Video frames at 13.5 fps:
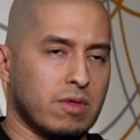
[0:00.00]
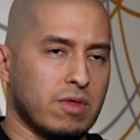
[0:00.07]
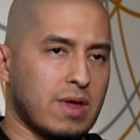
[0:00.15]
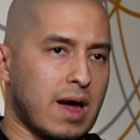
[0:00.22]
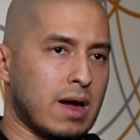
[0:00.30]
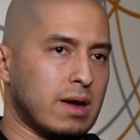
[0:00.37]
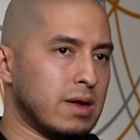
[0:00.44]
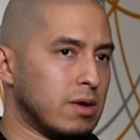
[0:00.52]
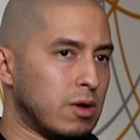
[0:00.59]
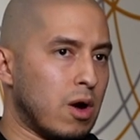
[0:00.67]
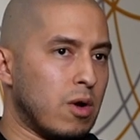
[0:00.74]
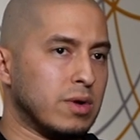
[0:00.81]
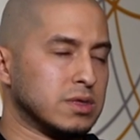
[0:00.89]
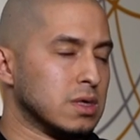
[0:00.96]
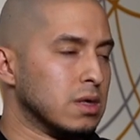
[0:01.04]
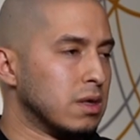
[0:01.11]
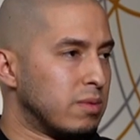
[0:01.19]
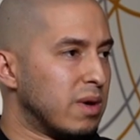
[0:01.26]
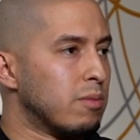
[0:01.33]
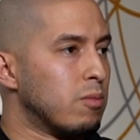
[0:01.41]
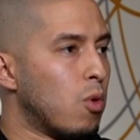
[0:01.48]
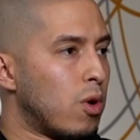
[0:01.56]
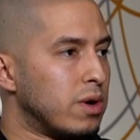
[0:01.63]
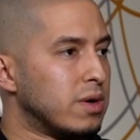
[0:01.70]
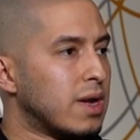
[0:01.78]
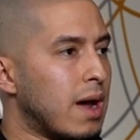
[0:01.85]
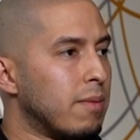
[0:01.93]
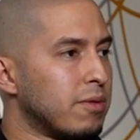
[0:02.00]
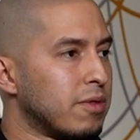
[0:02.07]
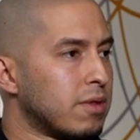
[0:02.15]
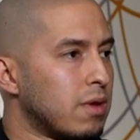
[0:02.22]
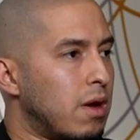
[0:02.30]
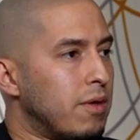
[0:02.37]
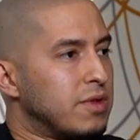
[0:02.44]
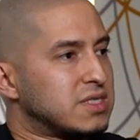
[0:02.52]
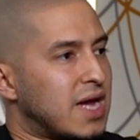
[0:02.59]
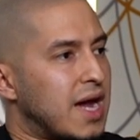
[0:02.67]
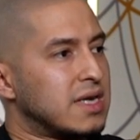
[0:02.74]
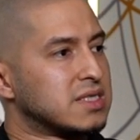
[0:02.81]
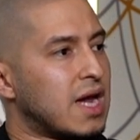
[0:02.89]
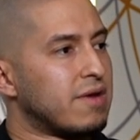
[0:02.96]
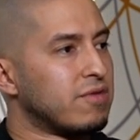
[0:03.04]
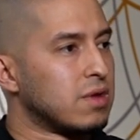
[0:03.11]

that he'll go into a little bit more in depth on the science side